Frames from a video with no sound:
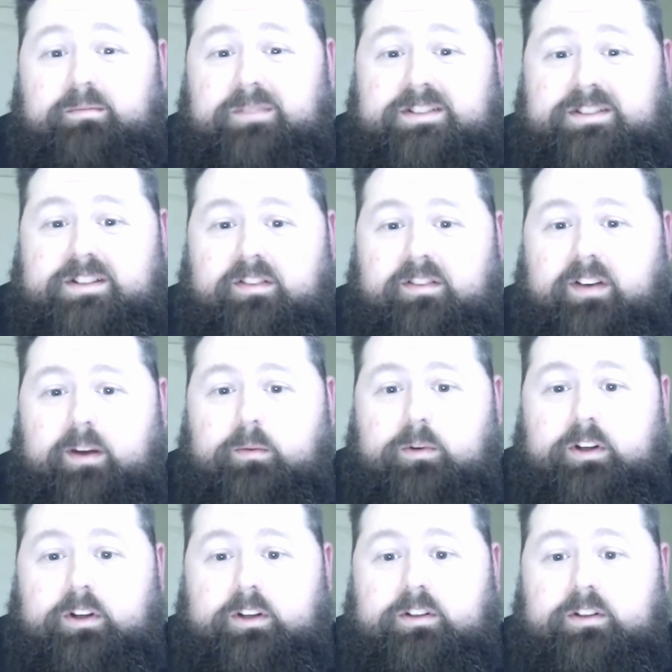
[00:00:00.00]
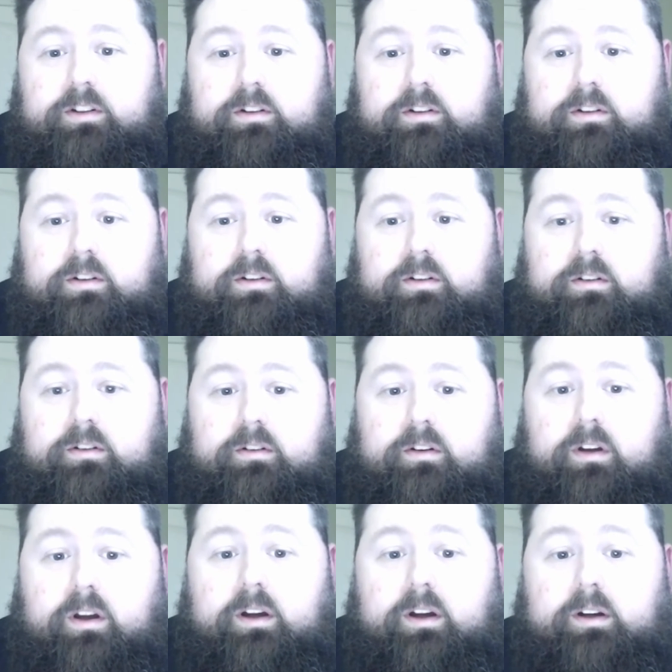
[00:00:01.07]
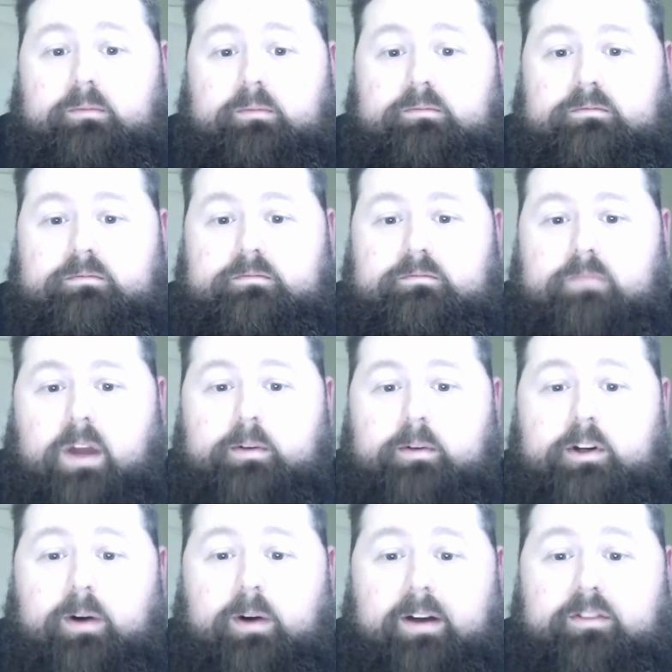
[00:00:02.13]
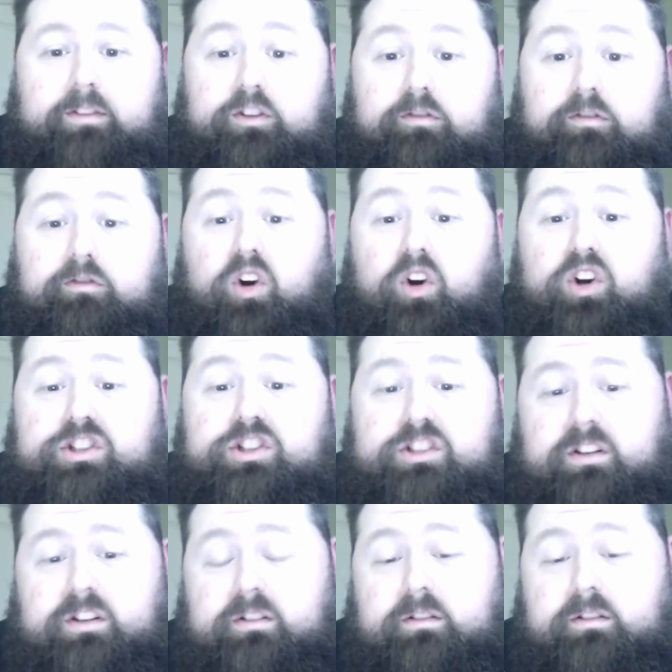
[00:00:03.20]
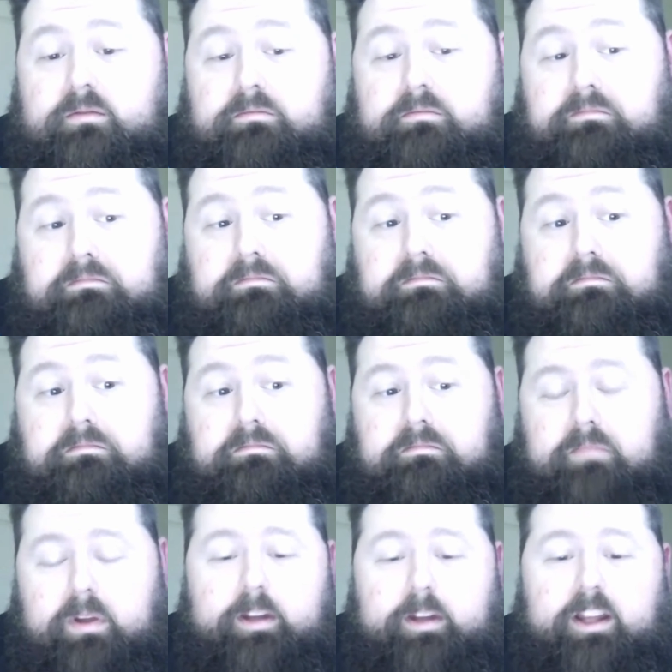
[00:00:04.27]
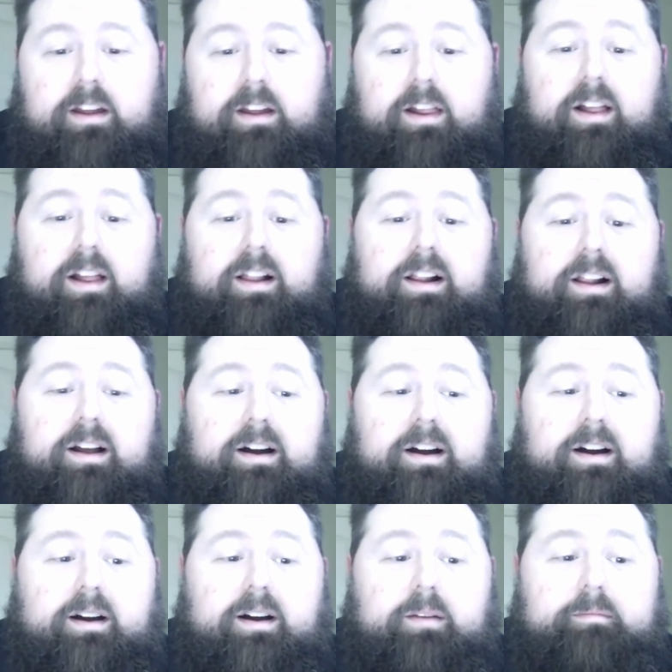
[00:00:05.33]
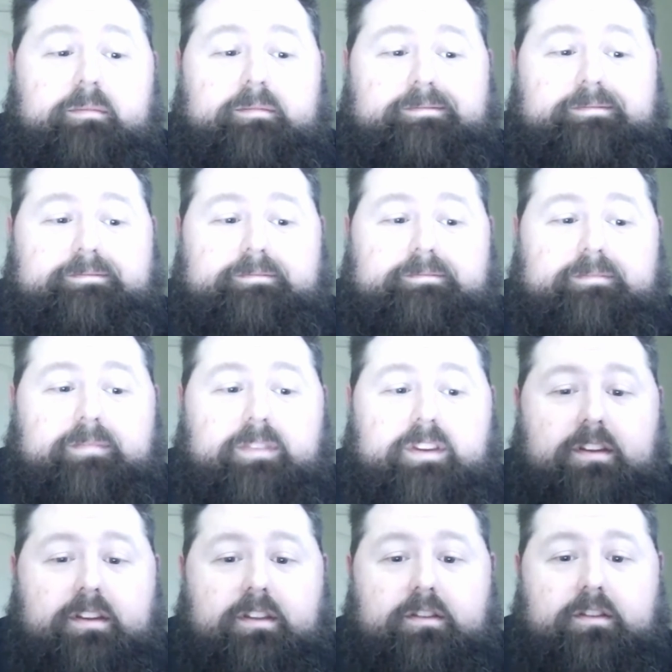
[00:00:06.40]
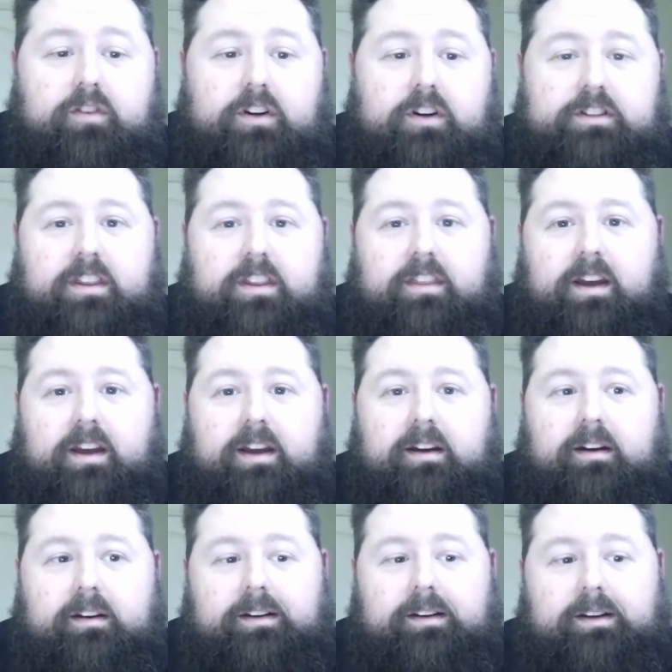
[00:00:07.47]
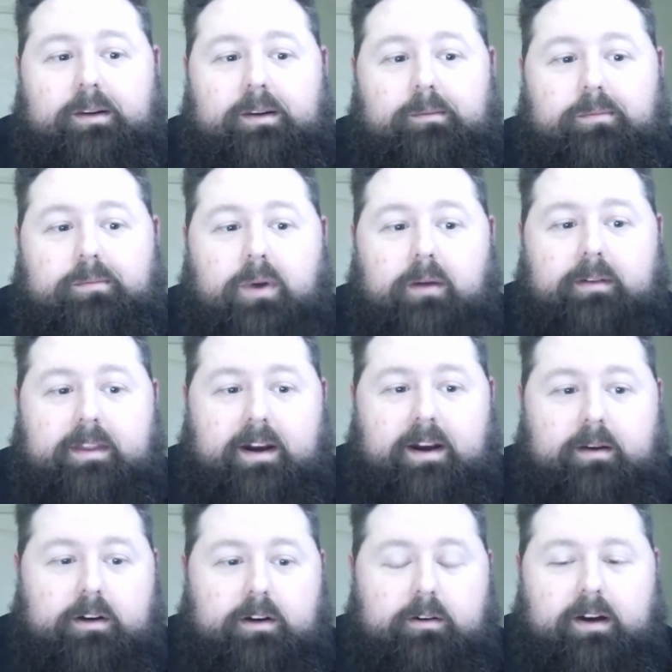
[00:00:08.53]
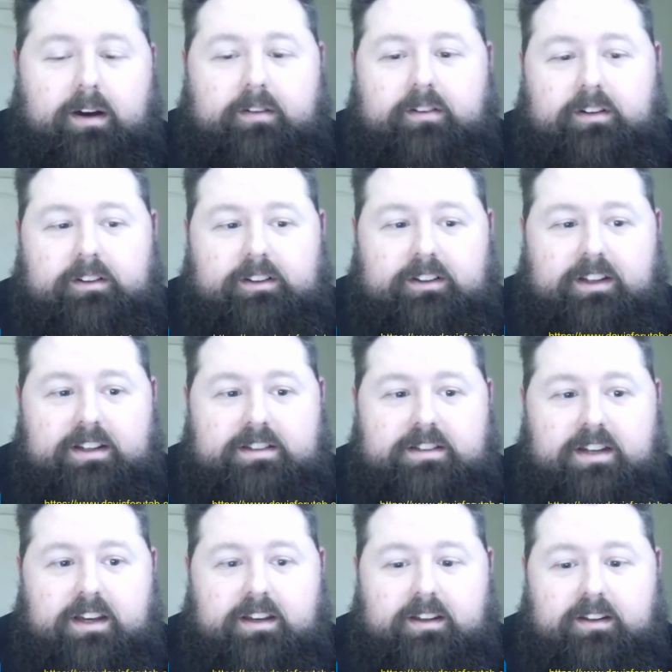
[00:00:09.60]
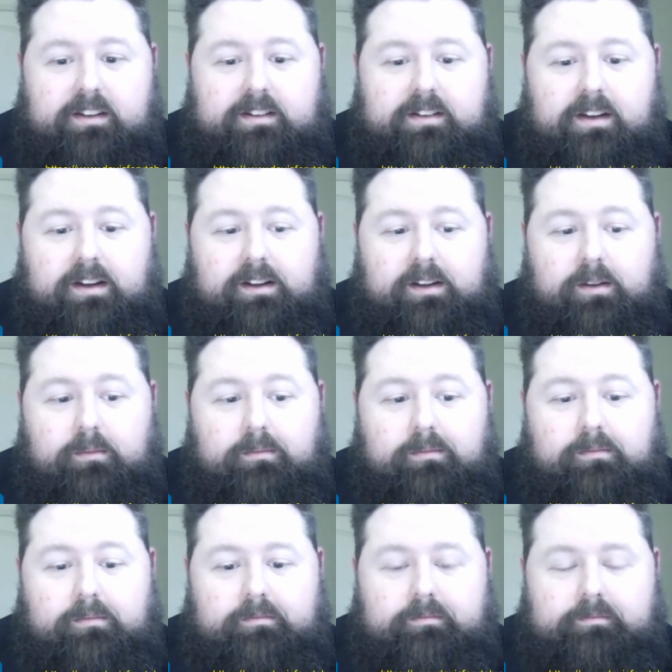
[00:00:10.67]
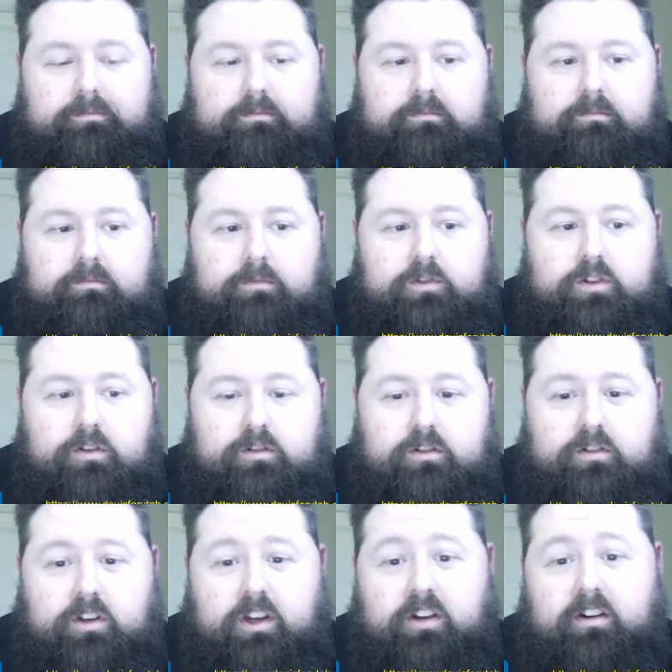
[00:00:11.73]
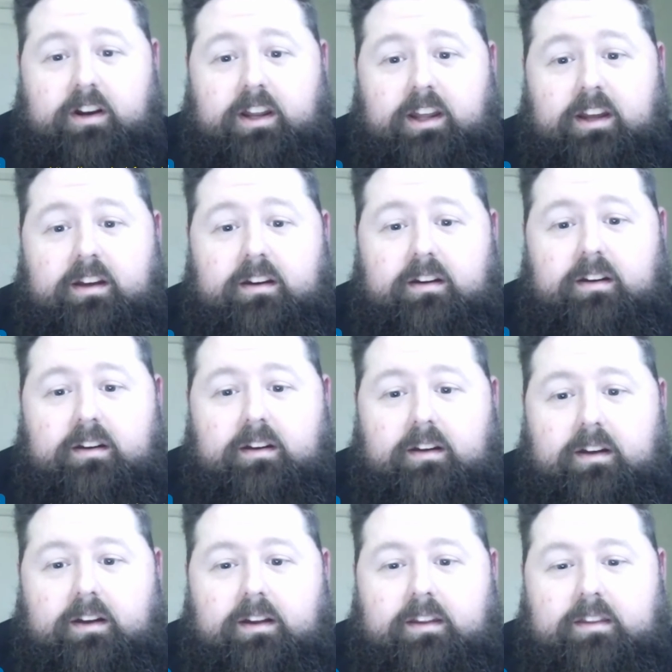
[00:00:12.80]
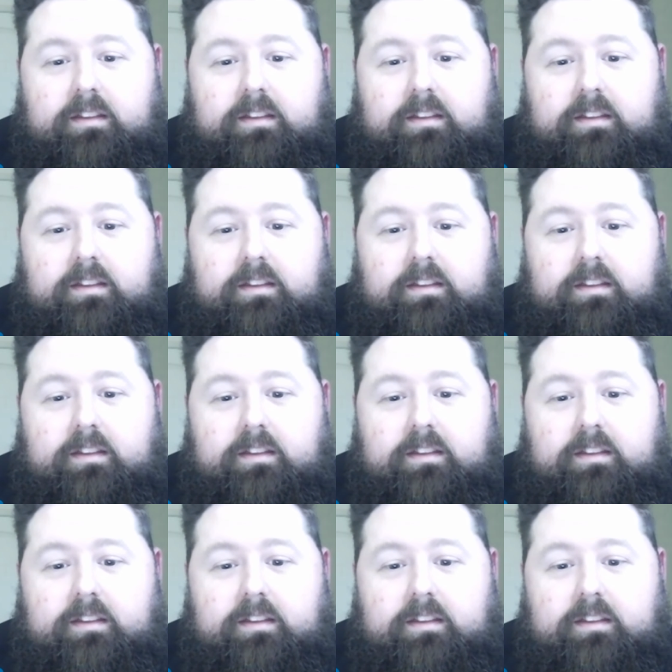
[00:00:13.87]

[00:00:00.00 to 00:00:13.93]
stuff I would go after first, maybe. The first thing probably that I would go after on the list is Social Security. Mm-hmm.